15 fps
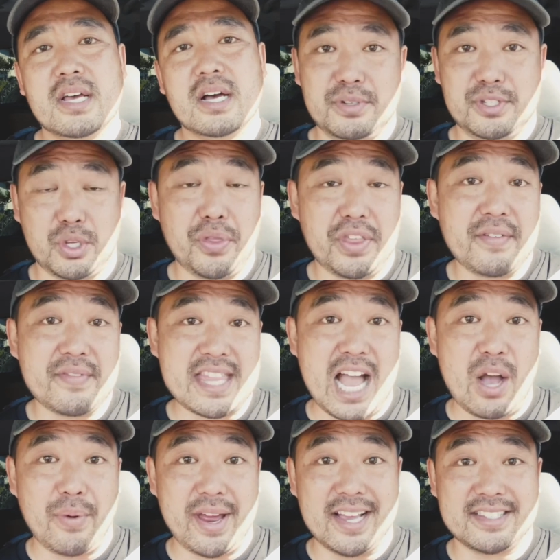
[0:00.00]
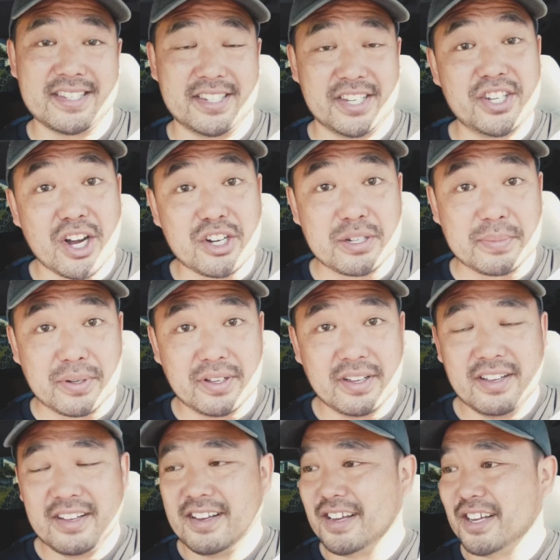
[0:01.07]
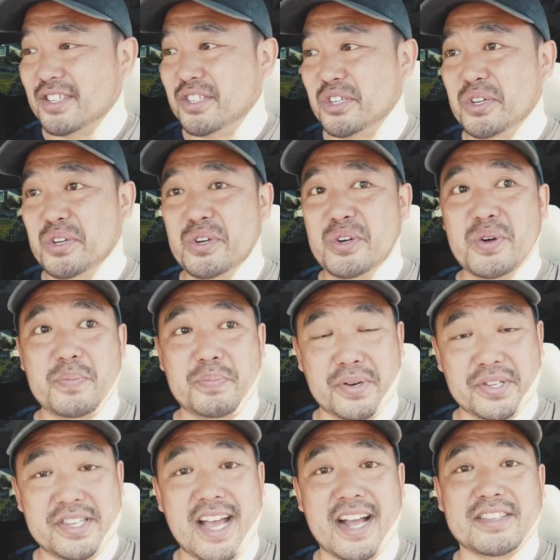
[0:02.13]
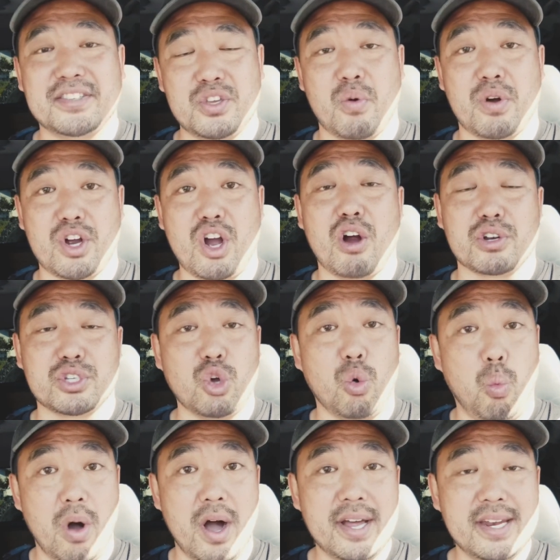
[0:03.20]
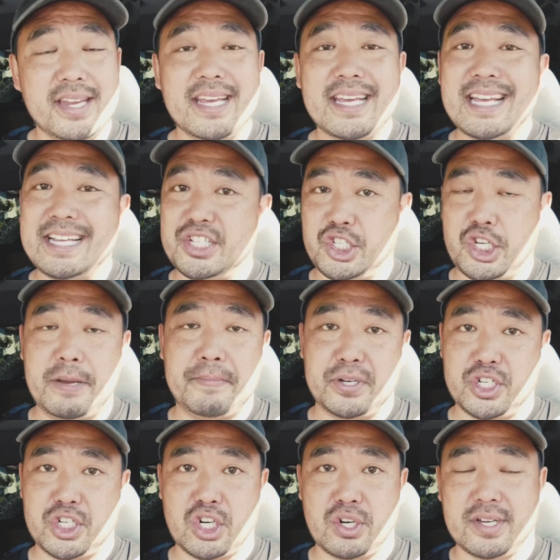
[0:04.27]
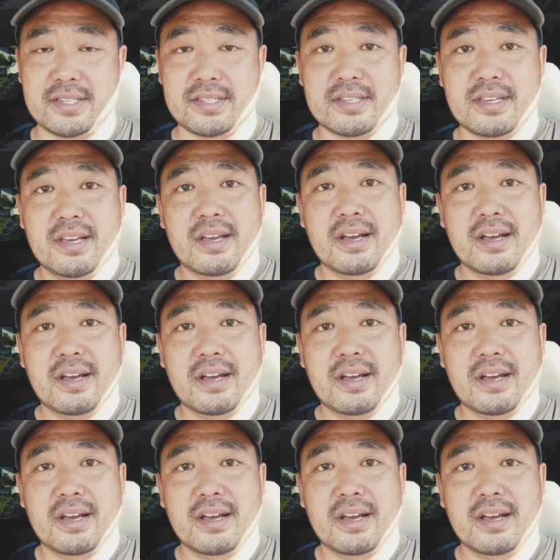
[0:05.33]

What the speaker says: So think of it that way. It's a deductible to protect your car. So 1, it's cheap insurance.